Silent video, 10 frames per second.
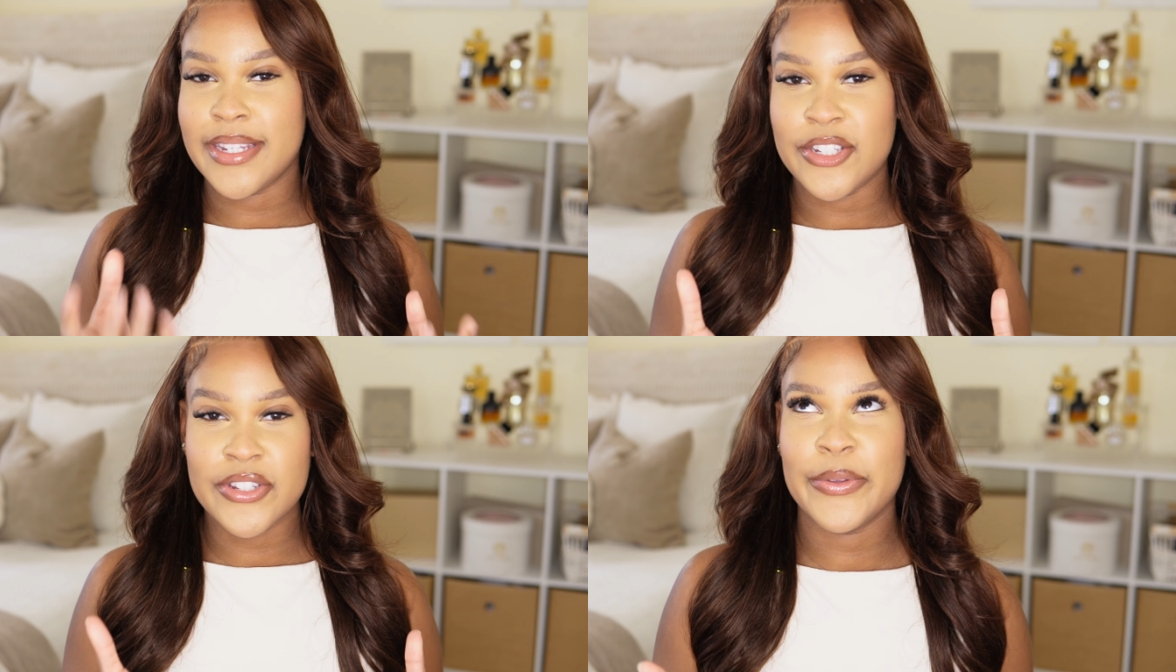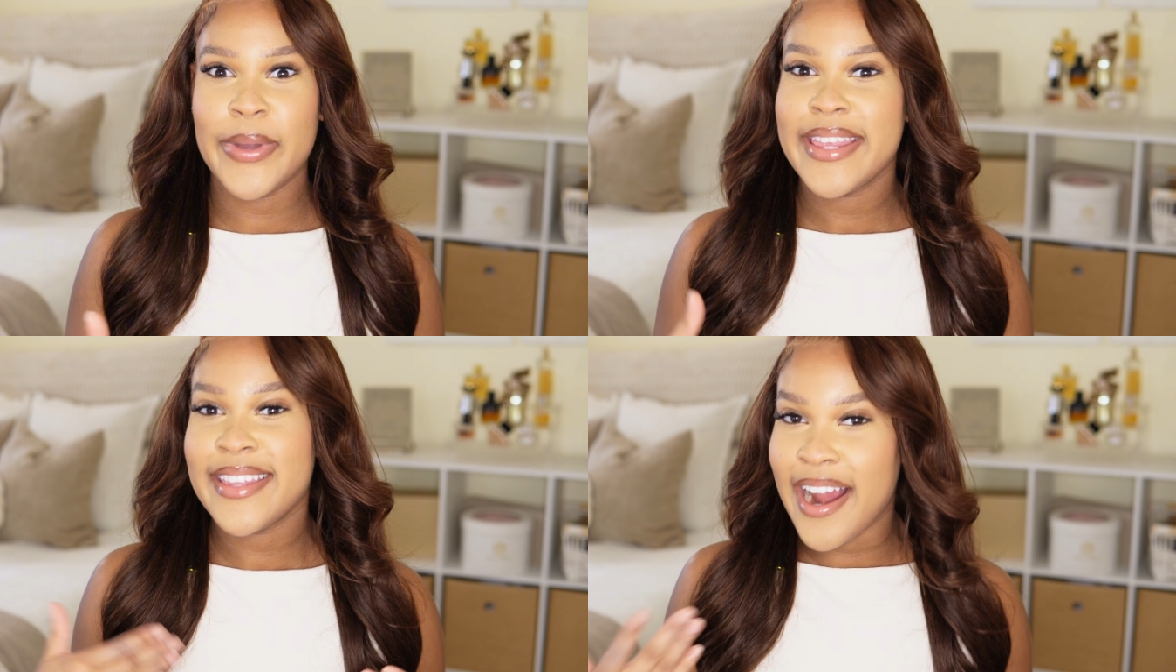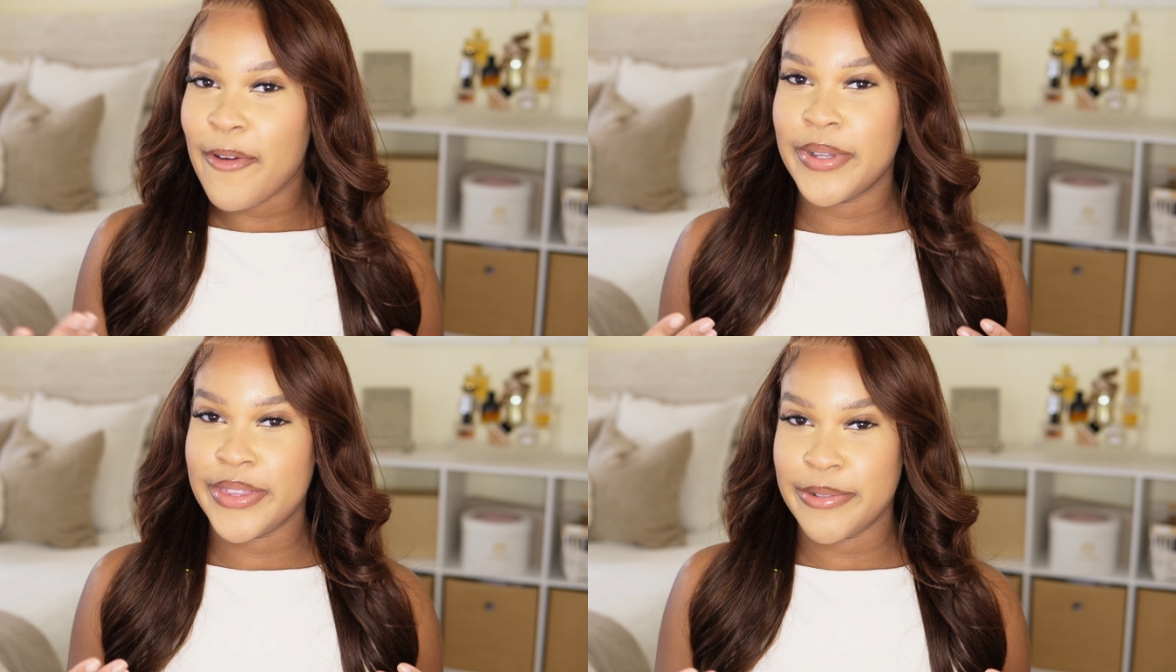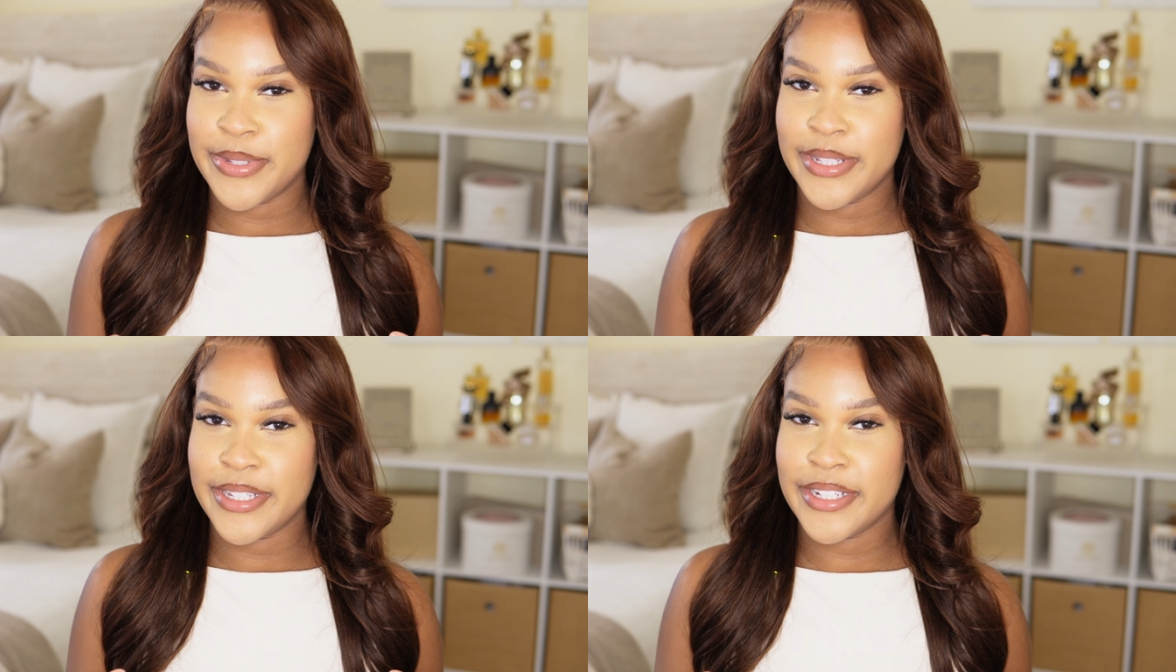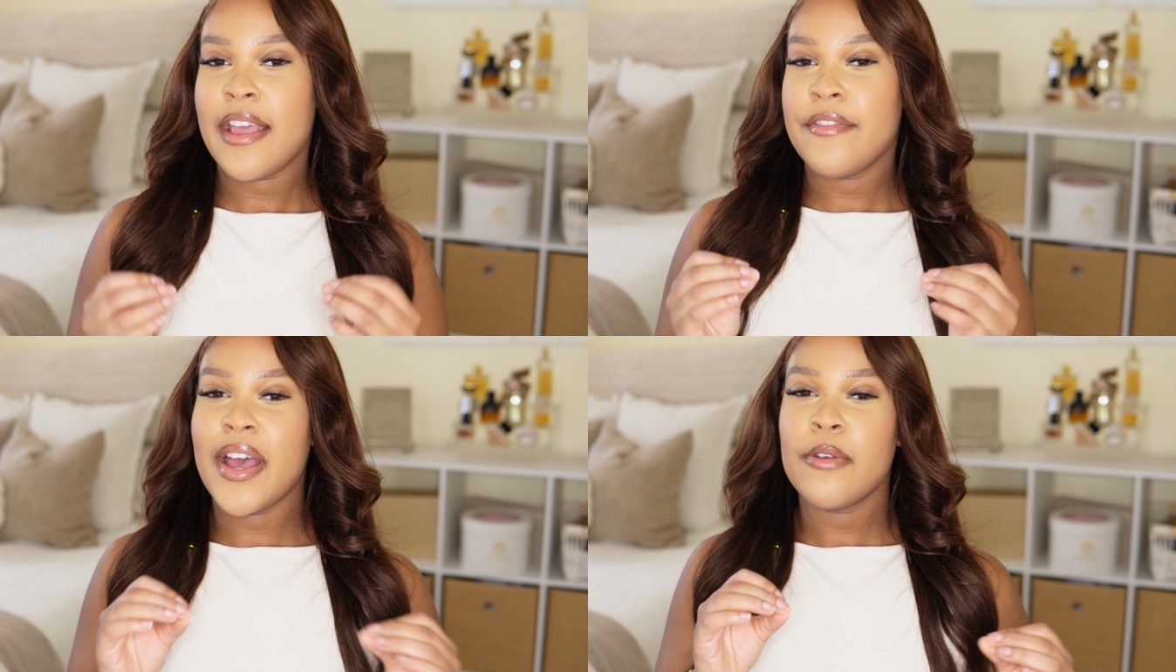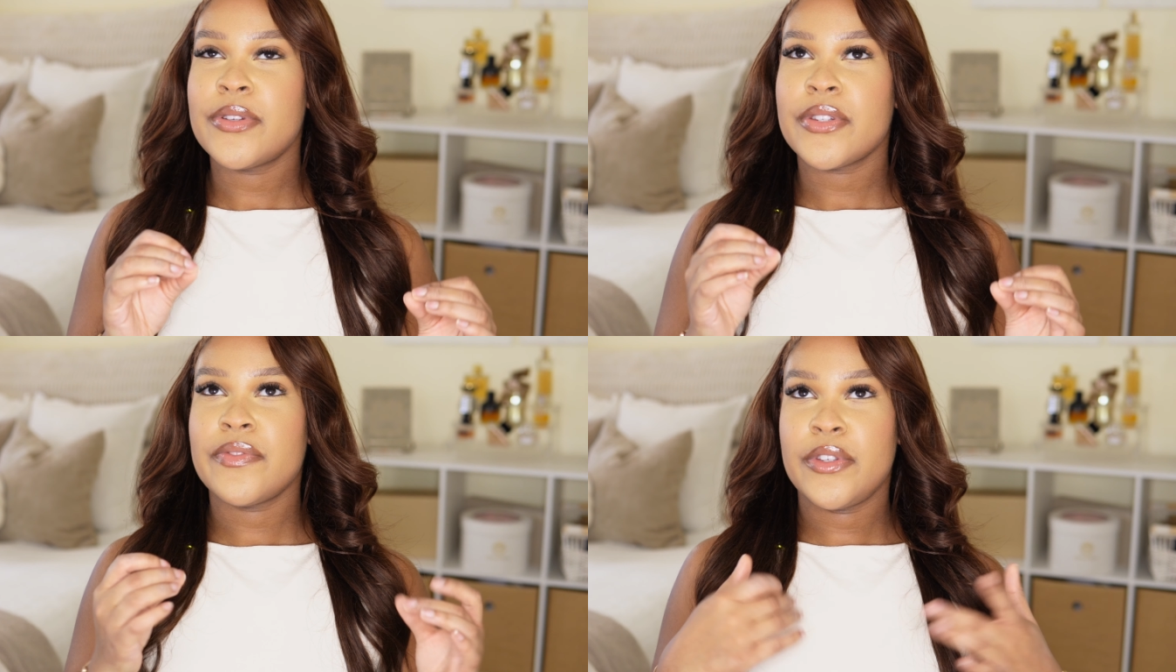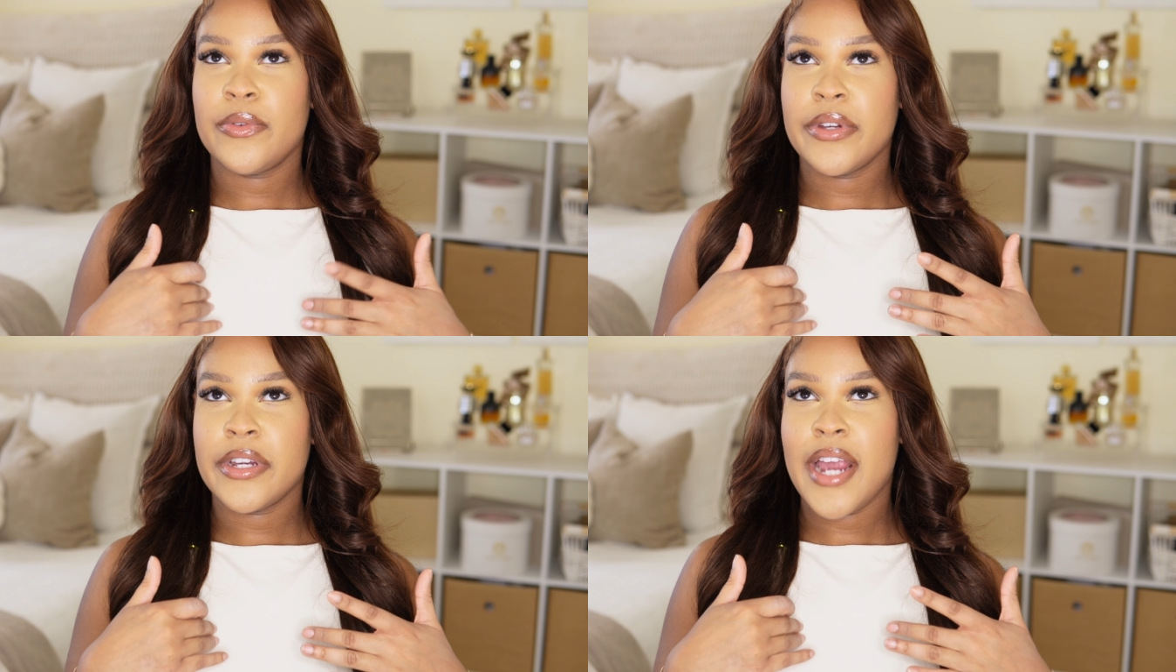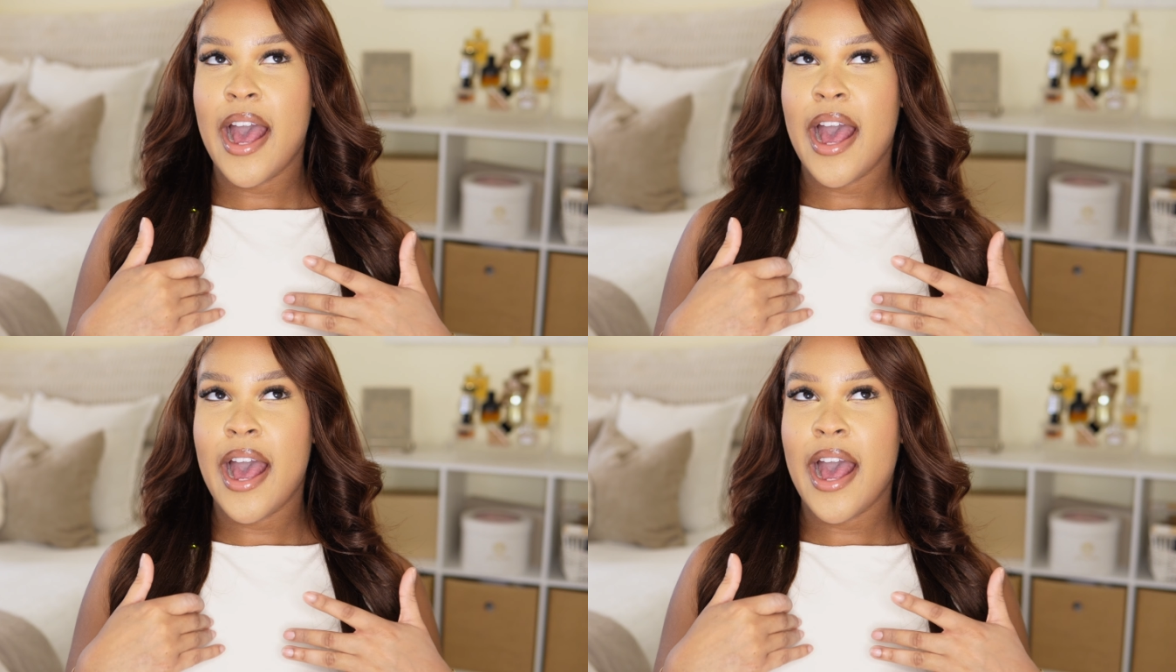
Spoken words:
and just the way that I want them to look. If I was a viewer,